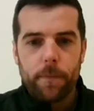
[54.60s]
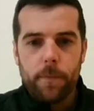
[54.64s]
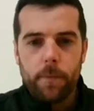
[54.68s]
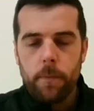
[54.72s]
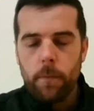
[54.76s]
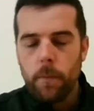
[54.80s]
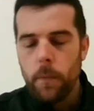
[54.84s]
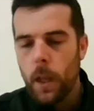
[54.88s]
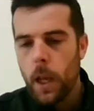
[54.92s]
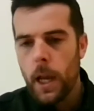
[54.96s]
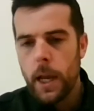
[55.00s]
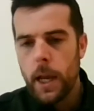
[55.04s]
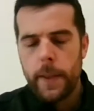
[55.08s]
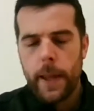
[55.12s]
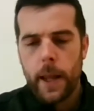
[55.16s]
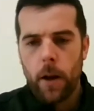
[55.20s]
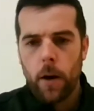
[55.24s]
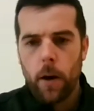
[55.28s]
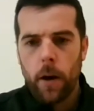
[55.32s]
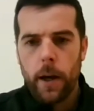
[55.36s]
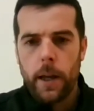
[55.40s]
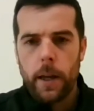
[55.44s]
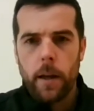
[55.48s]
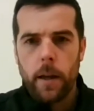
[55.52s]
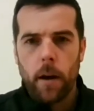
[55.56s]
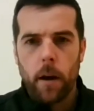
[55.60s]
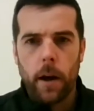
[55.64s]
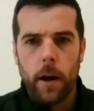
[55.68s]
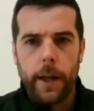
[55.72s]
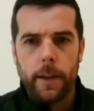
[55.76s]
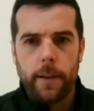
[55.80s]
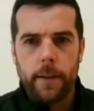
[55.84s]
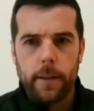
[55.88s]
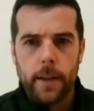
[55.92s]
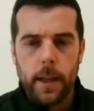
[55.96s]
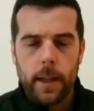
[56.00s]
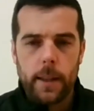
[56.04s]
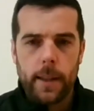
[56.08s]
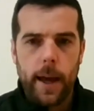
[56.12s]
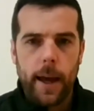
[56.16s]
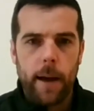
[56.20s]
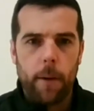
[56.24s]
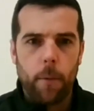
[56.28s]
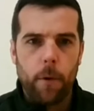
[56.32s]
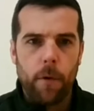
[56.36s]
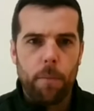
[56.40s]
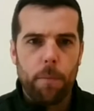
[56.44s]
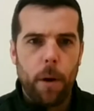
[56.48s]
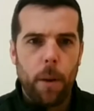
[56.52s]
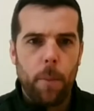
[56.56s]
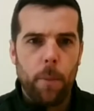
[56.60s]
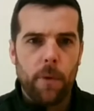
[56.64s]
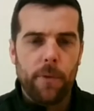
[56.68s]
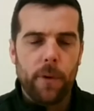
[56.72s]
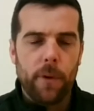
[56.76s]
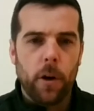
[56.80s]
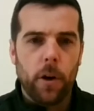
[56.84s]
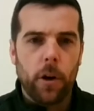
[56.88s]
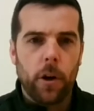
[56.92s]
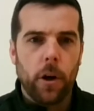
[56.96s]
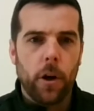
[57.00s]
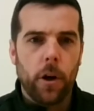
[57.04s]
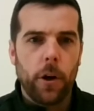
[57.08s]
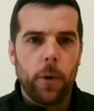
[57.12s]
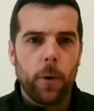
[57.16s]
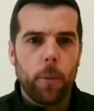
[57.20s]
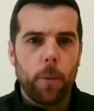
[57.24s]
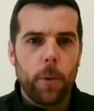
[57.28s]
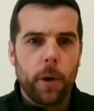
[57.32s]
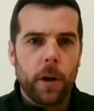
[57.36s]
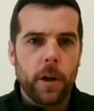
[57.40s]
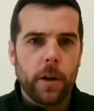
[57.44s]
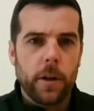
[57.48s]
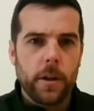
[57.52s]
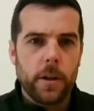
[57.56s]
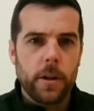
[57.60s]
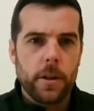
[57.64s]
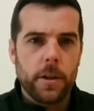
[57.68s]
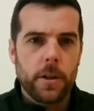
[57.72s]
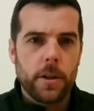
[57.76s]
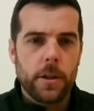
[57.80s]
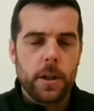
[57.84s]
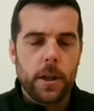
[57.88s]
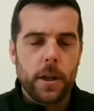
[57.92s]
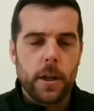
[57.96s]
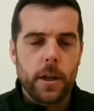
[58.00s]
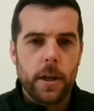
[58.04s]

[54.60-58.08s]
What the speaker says: And then I did that with Plymouth Argyle because